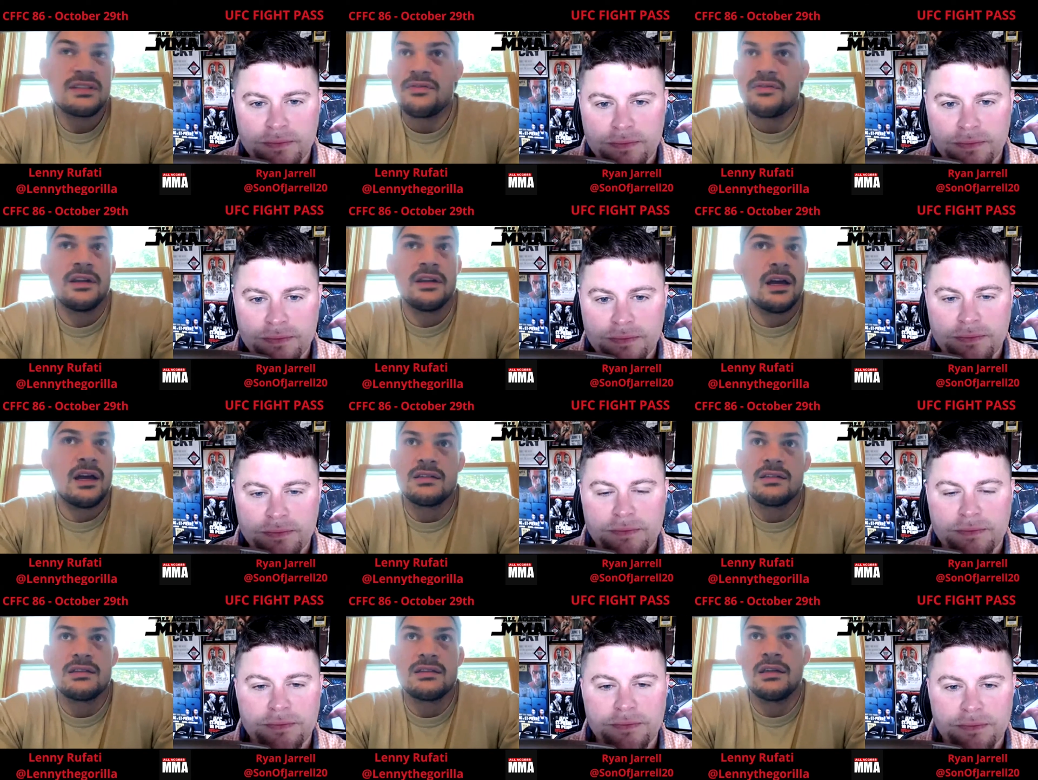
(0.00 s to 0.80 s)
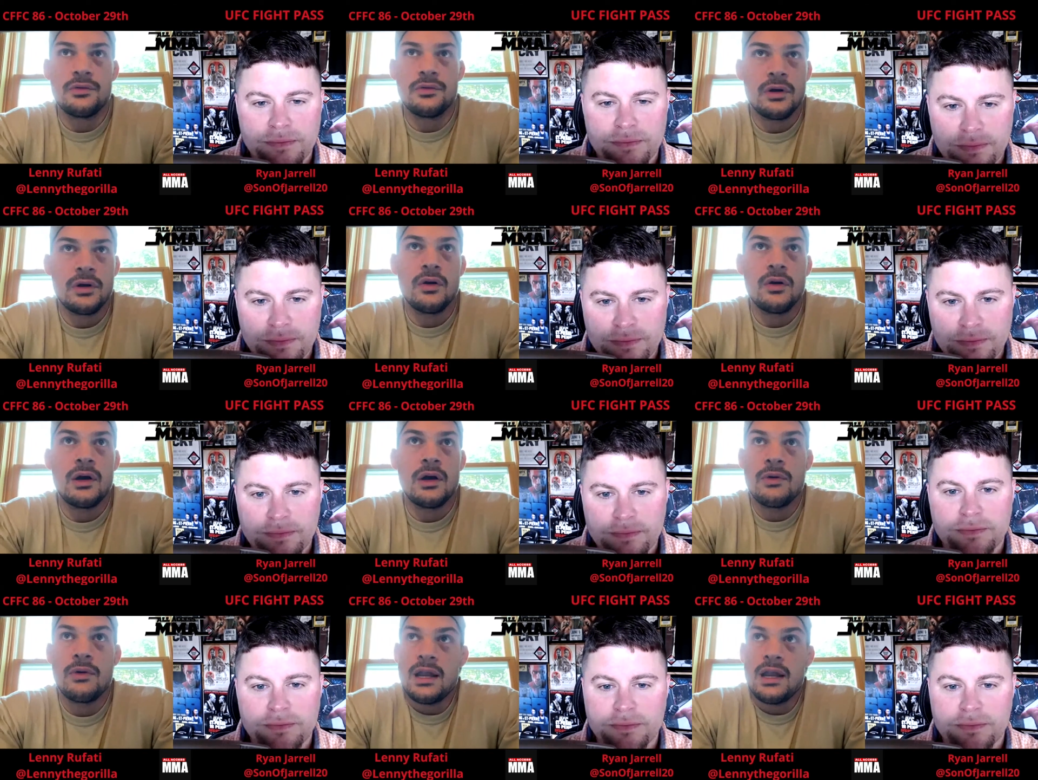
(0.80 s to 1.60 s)
Speaker 1: seven nights in a
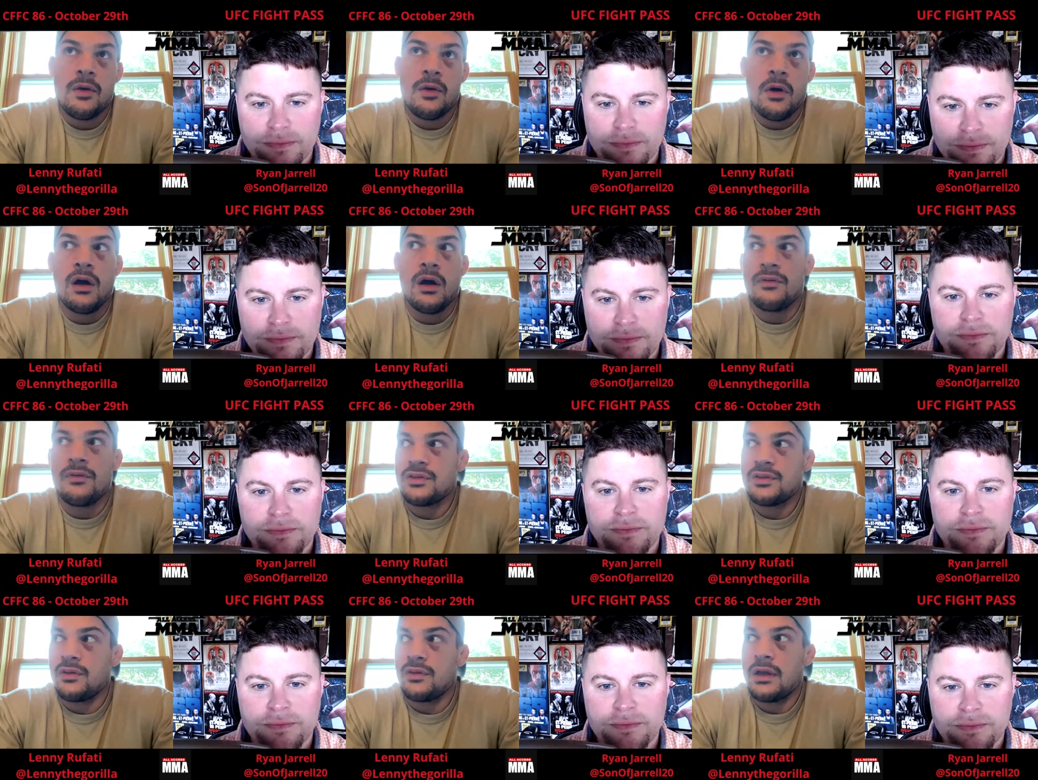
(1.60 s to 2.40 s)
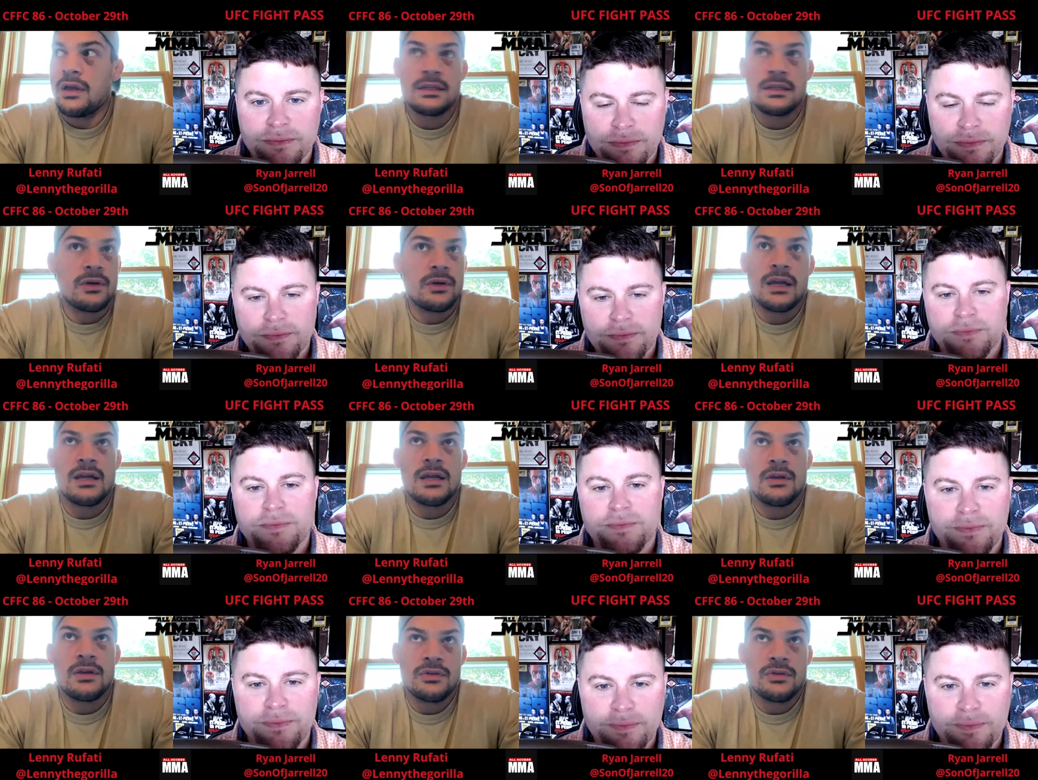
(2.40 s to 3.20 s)
row right now i'm off so that's why
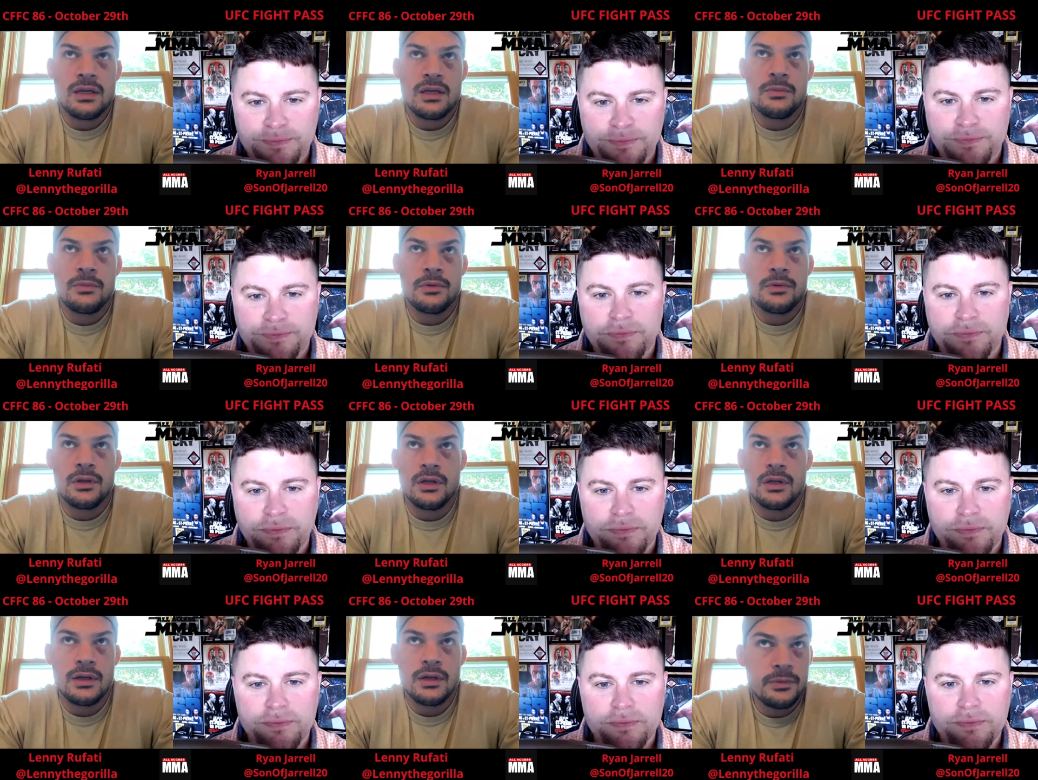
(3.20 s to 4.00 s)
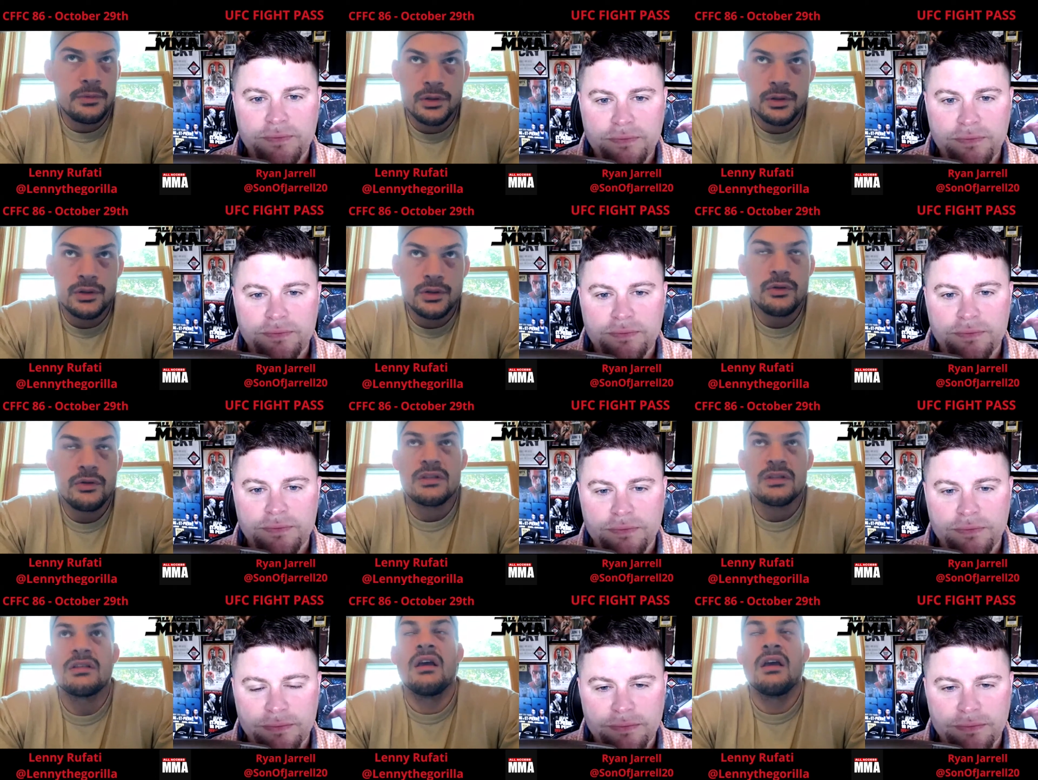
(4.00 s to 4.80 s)
i, I was able you know able to do
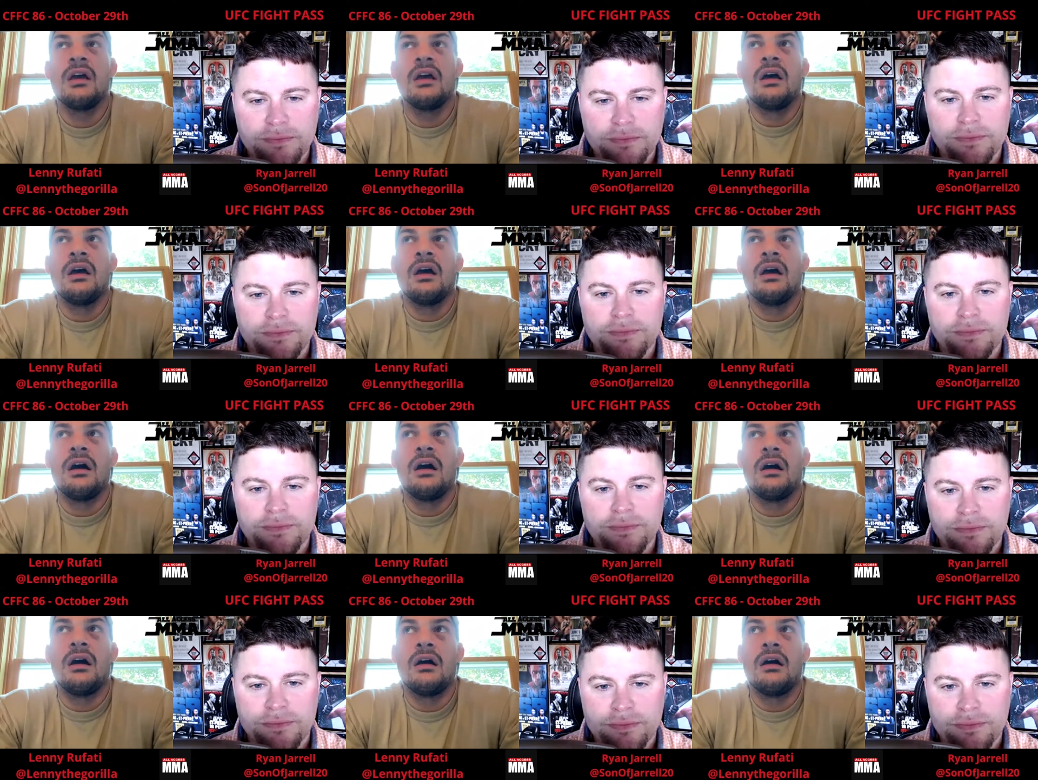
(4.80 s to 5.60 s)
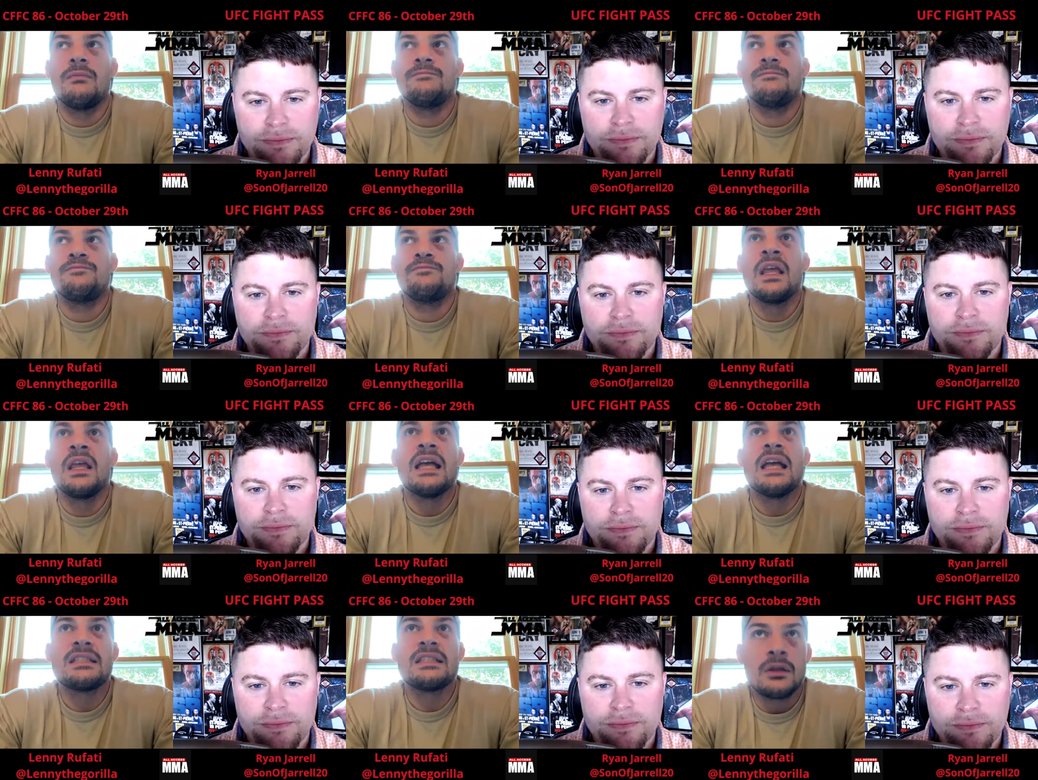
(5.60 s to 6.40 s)
this um,
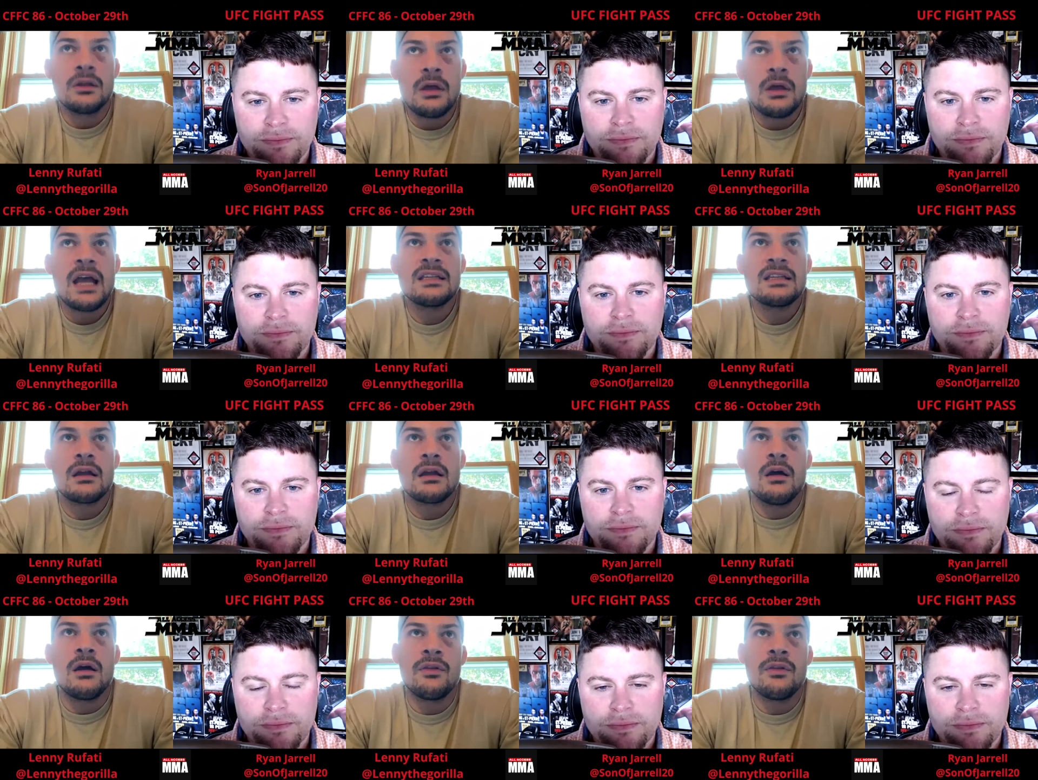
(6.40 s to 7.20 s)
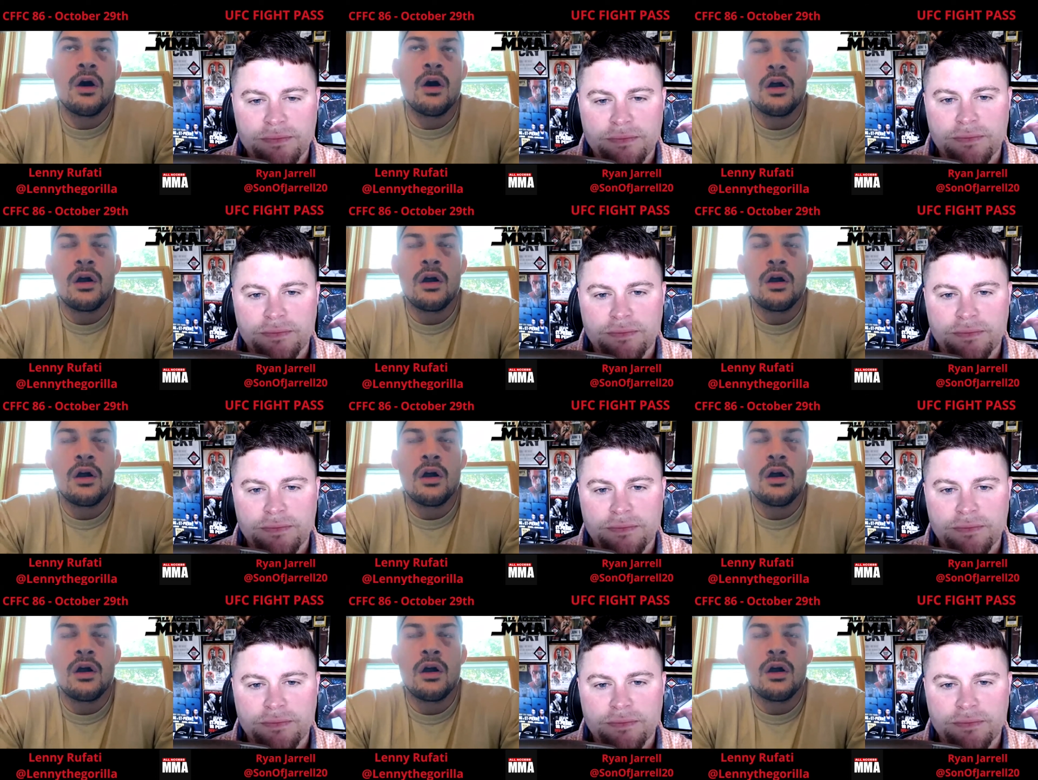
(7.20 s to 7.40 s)
it's a little hectic on the